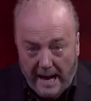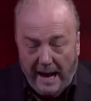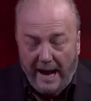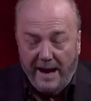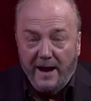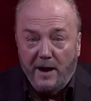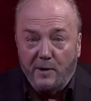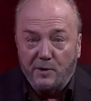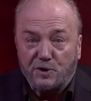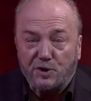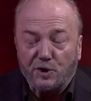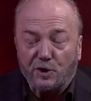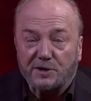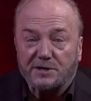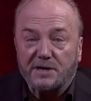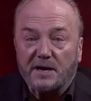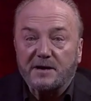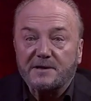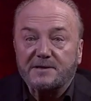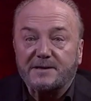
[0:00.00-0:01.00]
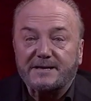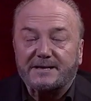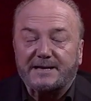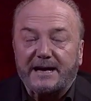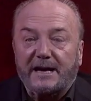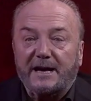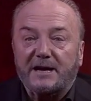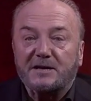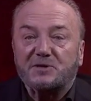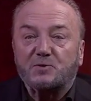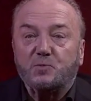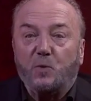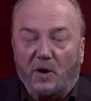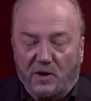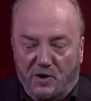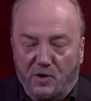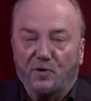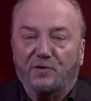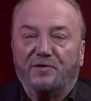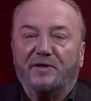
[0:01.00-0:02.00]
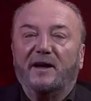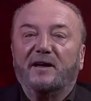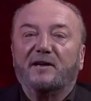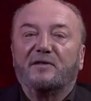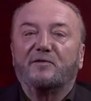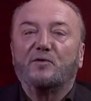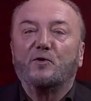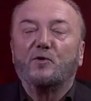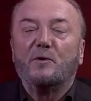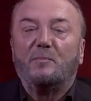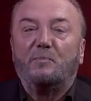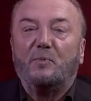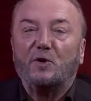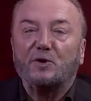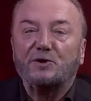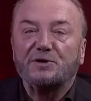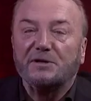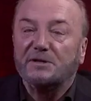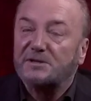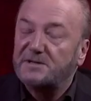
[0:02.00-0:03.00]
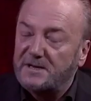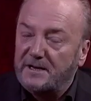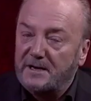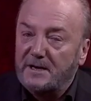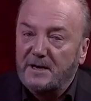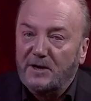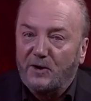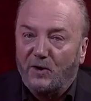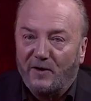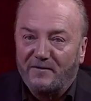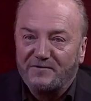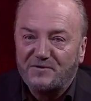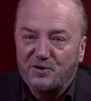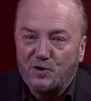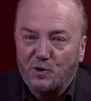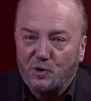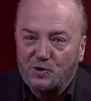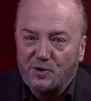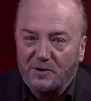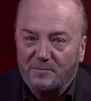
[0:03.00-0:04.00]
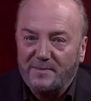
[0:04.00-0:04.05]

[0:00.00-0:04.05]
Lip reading: And now it's your turn to tell us what you think through the portals of social